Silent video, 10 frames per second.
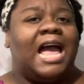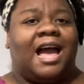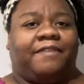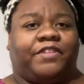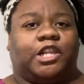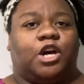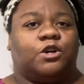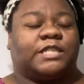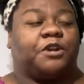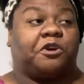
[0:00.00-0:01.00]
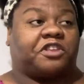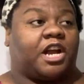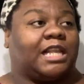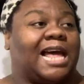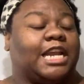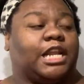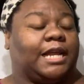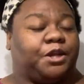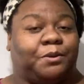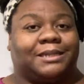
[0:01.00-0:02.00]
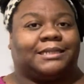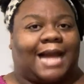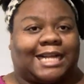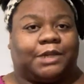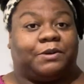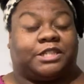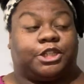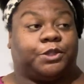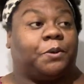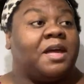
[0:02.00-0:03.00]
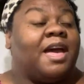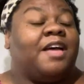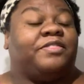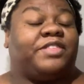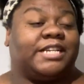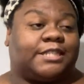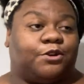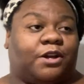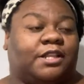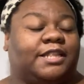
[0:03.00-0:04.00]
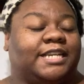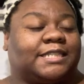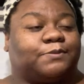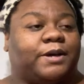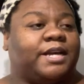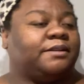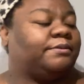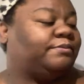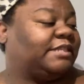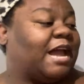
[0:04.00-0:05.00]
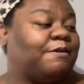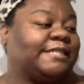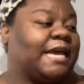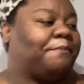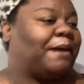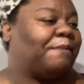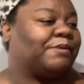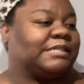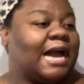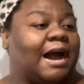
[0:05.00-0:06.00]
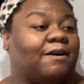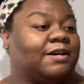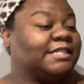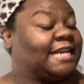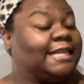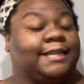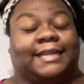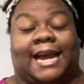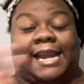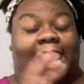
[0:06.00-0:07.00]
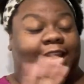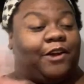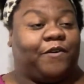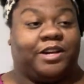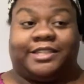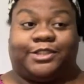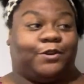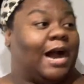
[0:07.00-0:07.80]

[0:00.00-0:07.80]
At the Lowe's in North Carolina, they knew exactly what to do. This one, they was getting paper towels. They looked like they didn't know what to do.